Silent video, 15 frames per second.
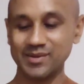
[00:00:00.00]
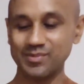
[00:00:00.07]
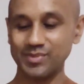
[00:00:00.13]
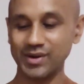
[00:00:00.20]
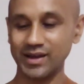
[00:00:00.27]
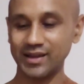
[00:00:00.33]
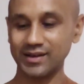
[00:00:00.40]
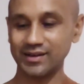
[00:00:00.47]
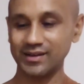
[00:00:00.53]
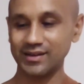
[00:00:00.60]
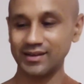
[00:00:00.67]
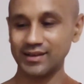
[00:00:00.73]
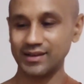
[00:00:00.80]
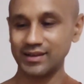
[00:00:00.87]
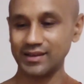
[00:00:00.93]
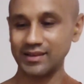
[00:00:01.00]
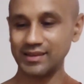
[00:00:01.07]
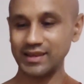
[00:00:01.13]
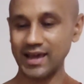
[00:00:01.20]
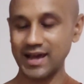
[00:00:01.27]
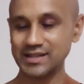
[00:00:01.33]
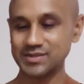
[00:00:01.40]
But
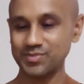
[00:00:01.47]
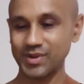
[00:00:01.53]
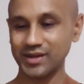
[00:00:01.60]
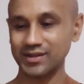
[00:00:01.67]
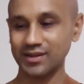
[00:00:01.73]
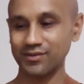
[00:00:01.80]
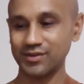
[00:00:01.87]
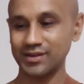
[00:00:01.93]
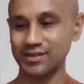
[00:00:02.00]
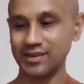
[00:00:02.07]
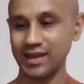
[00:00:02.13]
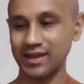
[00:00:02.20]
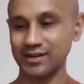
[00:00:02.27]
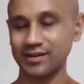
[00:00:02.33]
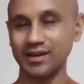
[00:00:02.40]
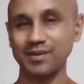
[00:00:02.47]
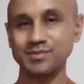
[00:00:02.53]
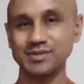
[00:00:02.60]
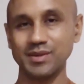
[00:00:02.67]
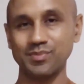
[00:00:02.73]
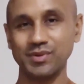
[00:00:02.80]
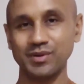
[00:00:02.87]
the aspect of it that
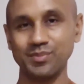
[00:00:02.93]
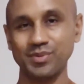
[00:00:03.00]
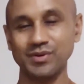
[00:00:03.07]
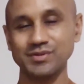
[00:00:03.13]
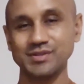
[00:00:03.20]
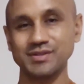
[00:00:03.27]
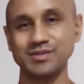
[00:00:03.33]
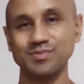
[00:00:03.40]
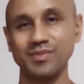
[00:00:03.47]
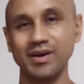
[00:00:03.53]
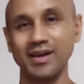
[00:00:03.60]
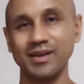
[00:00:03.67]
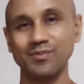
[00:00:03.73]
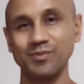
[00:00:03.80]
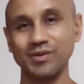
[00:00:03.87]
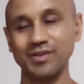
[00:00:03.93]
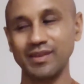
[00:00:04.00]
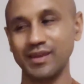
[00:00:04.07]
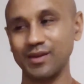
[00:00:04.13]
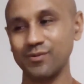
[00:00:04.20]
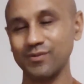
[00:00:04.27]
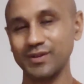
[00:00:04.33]
comes up in a person's mind when
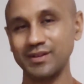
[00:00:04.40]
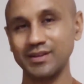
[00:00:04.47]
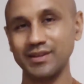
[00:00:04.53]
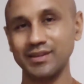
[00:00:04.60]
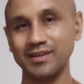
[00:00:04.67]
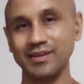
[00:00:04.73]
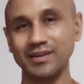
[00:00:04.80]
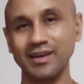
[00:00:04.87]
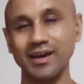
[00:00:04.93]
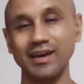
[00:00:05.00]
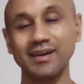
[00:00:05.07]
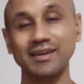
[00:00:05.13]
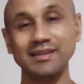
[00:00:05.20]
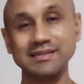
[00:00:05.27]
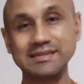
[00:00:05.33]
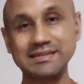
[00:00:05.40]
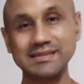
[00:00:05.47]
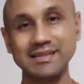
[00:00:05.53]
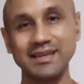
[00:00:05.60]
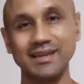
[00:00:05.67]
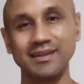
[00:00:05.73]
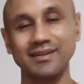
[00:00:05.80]
they really can
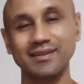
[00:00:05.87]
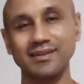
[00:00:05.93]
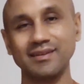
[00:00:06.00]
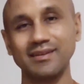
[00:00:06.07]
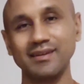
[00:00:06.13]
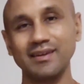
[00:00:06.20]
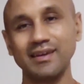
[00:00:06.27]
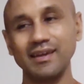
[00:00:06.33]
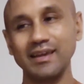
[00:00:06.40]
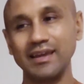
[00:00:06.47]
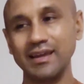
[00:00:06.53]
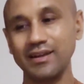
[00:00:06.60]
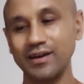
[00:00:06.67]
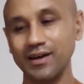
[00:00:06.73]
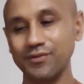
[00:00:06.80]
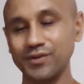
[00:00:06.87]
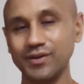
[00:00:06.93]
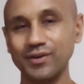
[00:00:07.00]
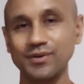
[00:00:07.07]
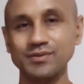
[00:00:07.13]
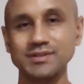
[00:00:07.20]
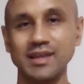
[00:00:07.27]
see it, it often
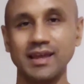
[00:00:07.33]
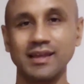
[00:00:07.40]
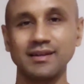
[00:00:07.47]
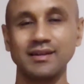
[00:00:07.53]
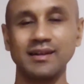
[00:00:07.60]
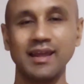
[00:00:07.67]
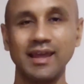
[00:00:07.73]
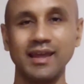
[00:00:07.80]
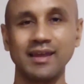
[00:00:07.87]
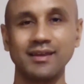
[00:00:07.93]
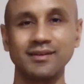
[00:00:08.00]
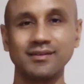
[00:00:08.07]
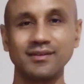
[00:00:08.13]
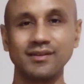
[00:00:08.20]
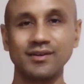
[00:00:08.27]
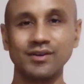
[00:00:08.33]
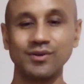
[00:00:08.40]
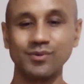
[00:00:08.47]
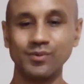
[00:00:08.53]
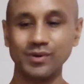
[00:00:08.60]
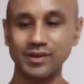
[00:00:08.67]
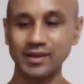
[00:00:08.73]
goes hand in hand
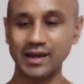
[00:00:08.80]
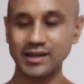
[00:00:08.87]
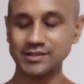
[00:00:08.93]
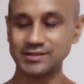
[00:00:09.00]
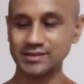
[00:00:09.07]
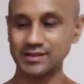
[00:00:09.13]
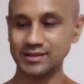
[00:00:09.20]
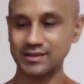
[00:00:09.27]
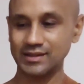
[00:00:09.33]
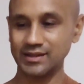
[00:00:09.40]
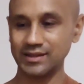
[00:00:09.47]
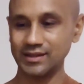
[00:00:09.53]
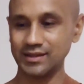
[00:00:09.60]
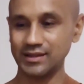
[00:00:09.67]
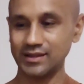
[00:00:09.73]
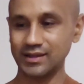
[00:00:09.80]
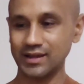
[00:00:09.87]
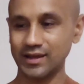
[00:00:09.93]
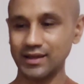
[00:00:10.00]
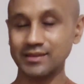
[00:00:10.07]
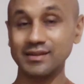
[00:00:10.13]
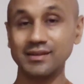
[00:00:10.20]
with actually
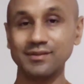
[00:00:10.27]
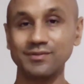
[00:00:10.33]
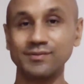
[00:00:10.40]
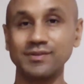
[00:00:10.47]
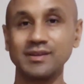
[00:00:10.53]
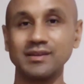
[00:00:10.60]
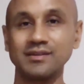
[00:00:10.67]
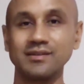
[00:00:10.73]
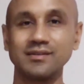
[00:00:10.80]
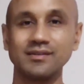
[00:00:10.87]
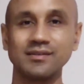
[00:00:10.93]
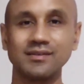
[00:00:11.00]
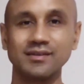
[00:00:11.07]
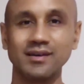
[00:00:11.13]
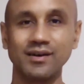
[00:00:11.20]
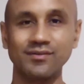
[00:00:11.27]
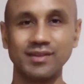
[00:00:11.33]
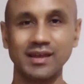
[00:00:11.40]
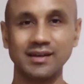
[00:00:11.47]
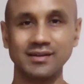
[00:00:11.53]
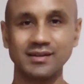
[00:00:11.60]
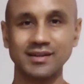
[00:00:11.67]
the defeat of
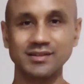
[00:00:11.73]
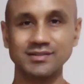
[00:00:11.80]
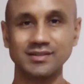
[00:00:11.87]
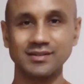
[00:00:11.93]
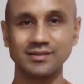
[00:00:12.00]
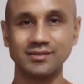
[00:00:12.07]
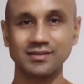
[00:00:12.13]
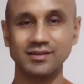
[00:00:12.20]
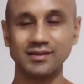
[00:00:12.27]
that addiction.